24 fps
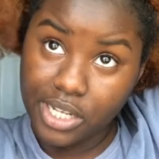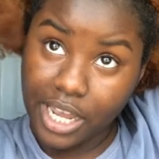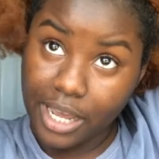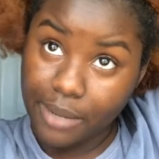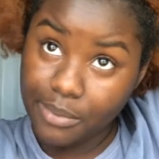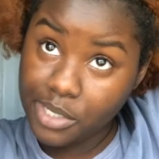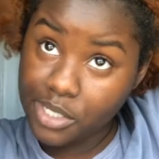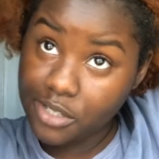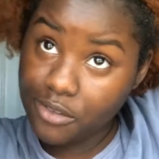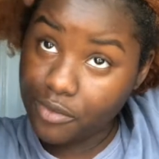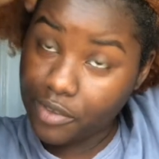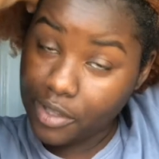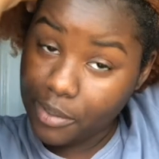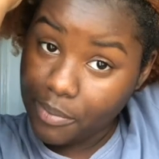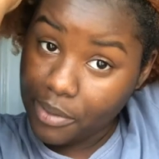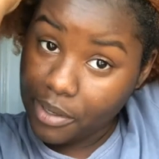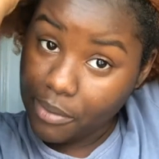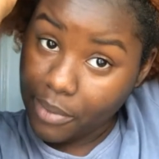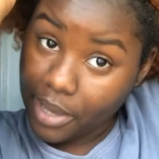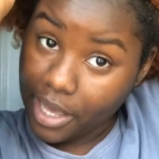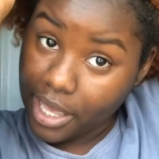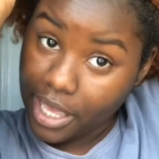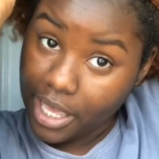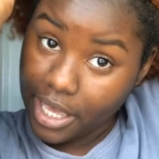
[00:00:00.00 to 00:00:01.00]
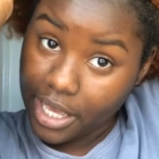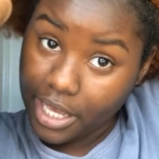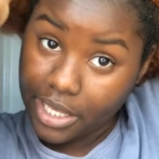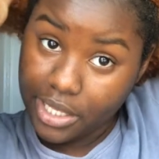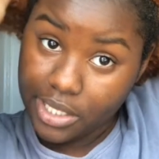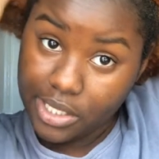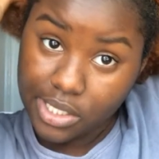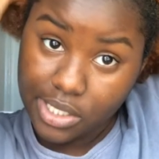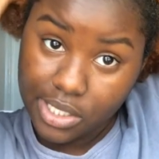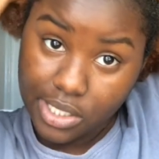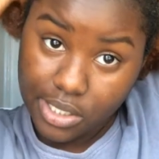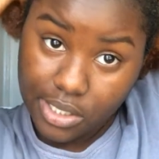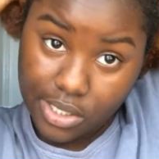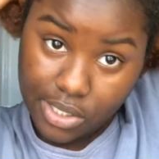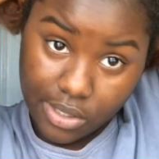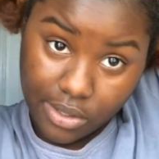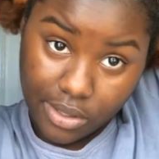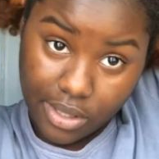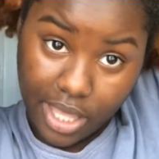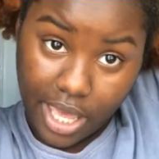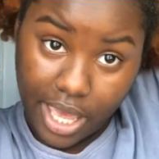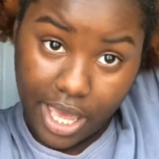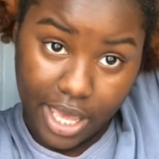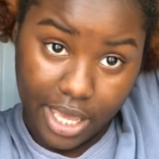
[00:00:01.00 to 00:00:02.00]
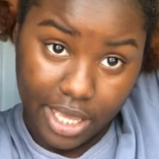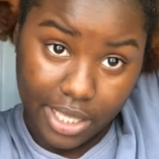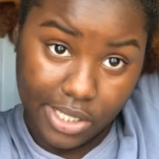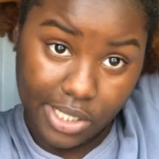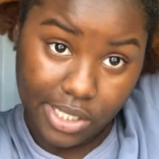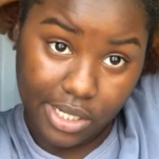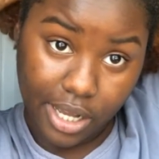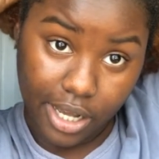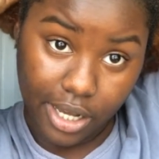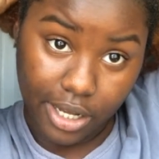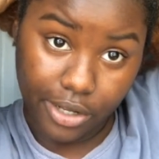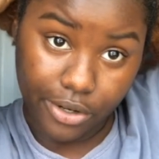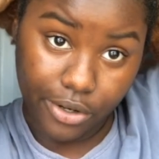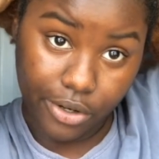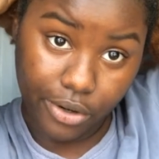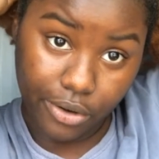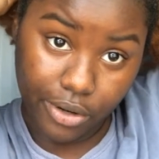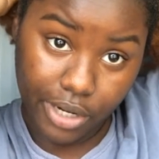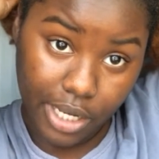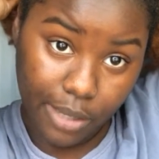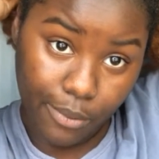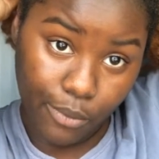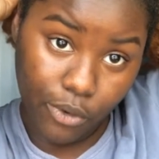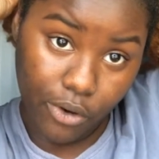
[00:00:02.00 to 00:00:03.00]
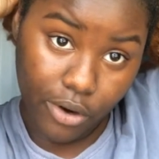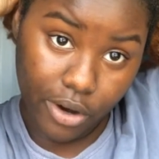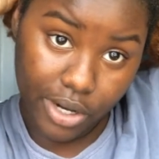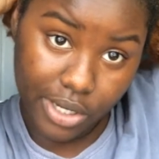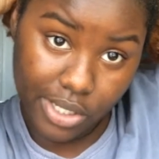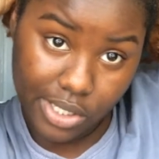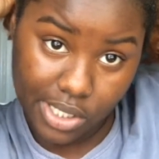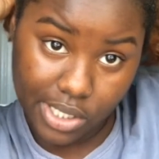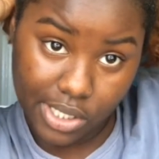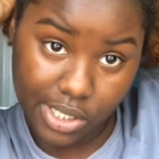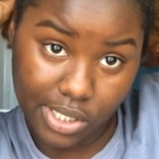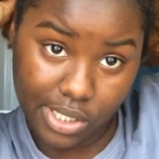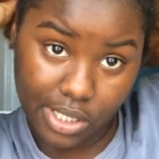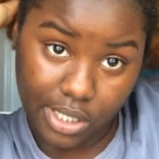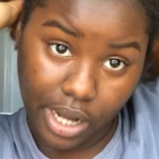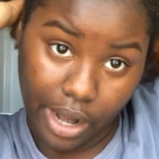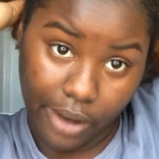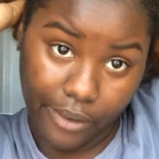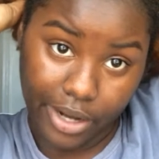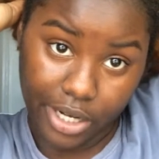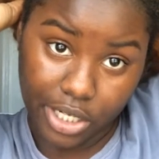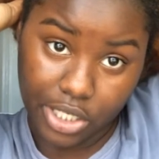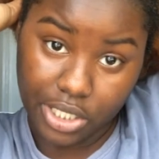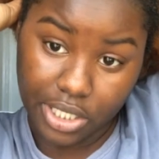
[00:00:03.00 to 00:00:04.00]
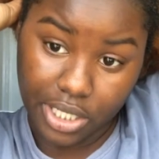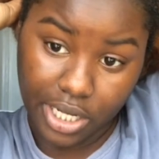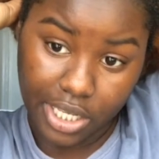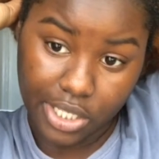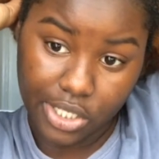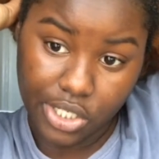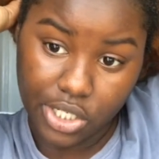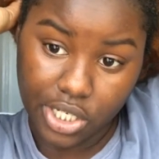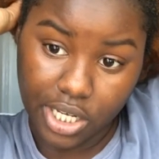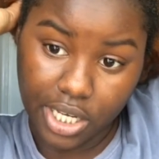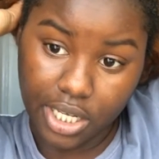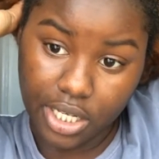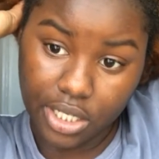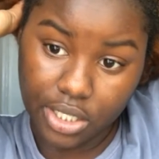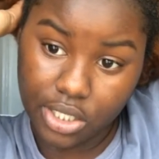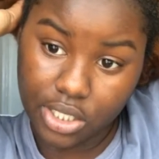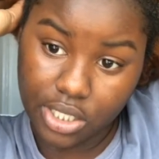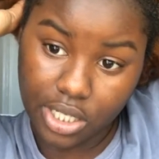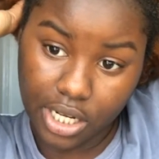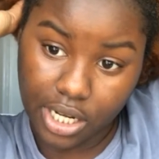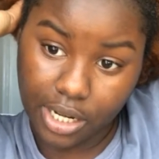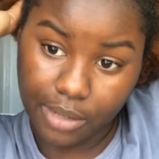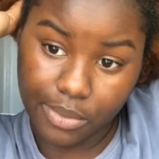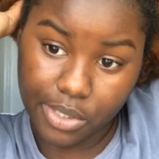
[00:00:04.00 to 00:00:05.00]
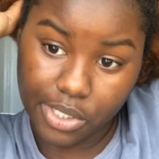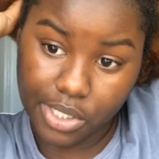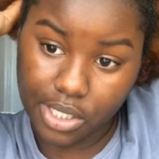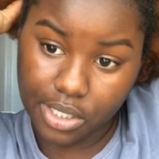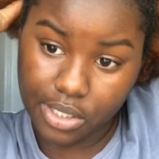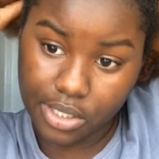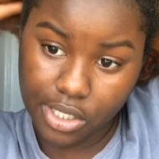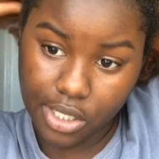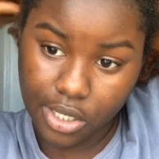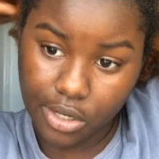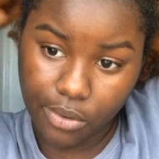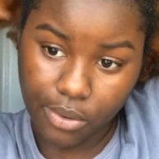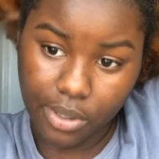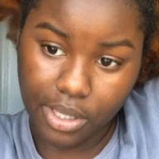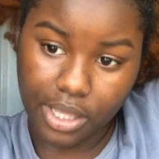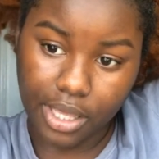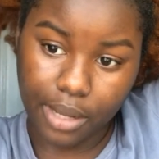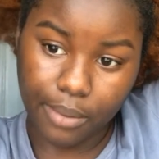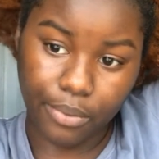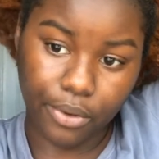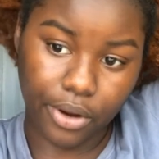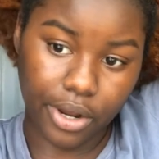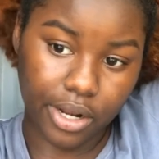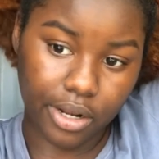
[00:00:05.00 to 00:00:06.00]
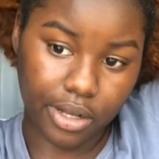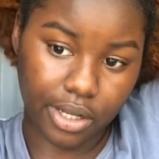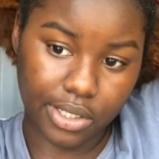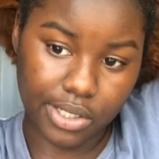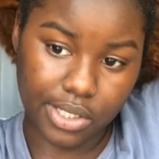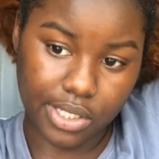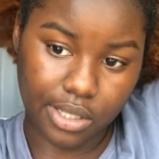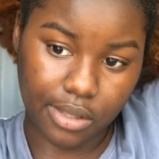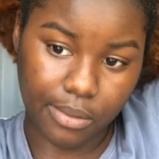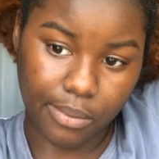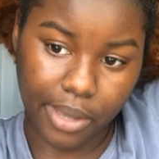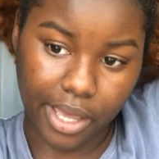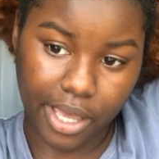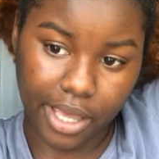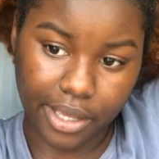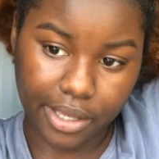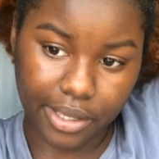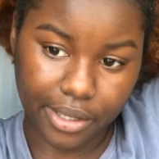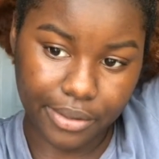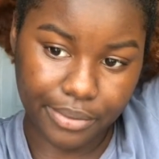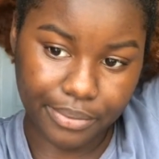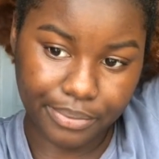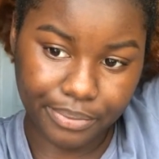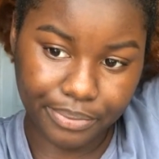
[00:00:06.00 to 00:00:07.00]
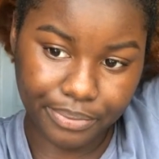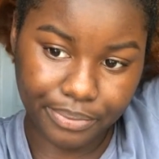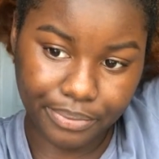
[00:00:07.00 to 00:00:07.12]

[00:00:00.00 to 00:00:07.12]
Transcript: now I'm just flipping my hands so that it's not under anymore since the direction has changed, and I'm just continuing that braid onto the back.